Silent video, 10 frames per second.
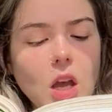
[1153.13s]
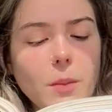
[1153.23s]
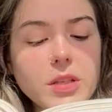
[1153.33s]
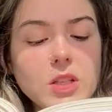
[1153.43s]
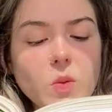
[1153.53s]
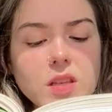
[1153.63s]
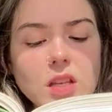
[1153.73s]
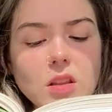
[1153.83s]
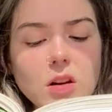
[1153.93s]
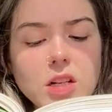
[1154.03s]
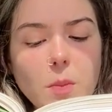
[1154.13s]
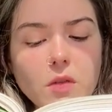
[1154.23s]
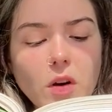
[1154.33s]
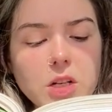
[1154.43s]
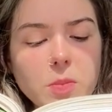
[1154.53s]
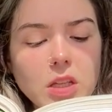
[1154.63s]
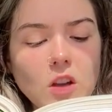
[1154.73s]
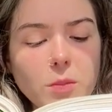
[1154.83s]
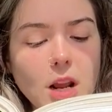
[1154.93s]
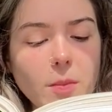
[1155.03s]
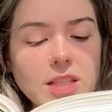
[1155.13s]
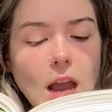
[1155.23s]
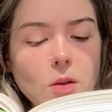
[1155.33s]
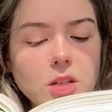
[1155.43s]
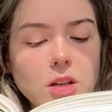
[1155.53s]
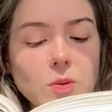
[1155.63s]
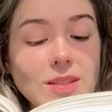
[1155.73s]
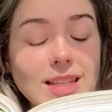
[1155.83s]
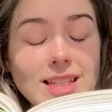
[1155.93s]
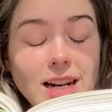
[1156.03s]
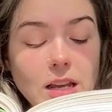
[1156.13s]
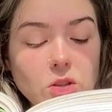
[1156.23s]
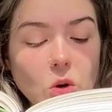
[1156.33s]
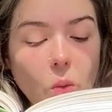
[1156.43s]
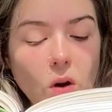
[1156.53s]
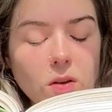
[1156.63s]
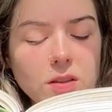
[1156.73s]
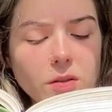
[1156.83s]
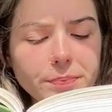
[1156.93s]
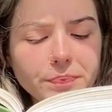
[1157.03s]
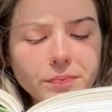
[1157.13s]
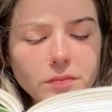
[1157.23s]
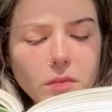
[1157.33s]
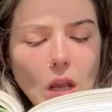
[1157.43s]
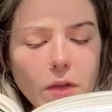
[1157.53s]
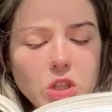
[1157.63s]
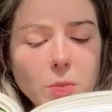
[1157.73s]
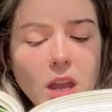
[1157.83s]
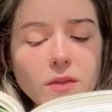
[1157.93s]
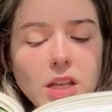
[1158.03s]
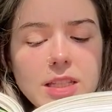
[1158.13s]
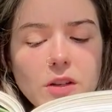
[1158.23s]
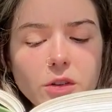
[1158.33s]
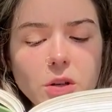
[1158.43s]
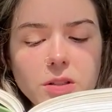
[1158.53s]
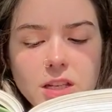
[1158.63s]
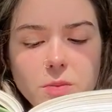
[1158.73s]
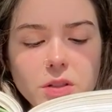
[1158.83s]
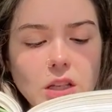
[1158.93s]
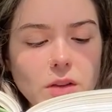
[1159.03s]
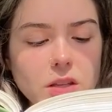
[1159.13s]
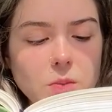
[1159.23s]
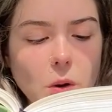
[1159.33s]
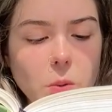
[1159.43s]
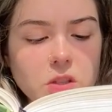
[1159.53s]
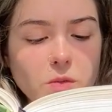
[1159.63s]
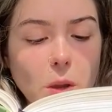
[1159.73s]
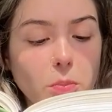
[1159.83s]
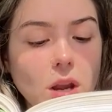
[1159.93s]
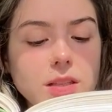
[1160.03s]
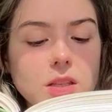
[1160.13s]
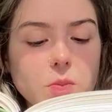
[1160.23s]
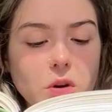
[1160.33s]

Mrs. Weston looked up, afraid to believe, but Emma's countenance was as steady as her words. That you may have less difficulty in believing this boast of my present